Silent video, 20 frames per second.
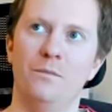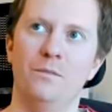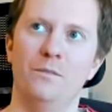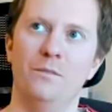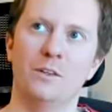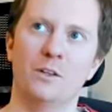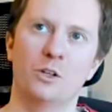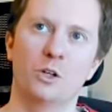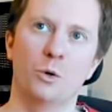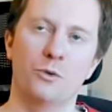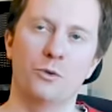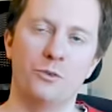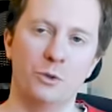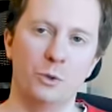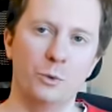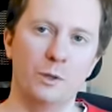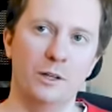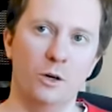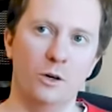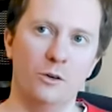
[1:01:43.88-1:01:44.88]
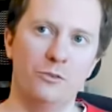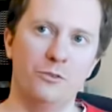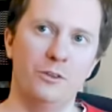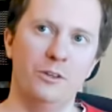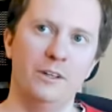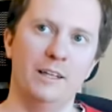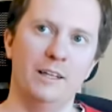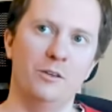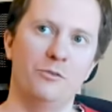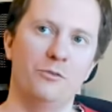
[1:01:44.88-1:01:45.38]
go through with the offer
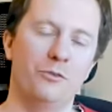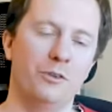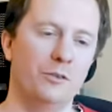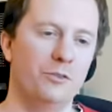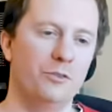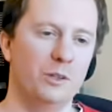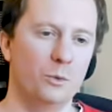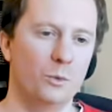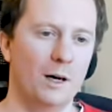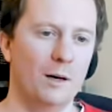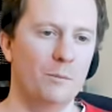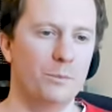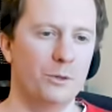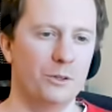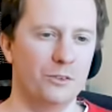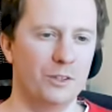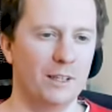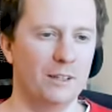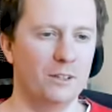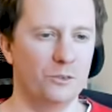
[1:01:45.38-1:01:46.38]
if 51%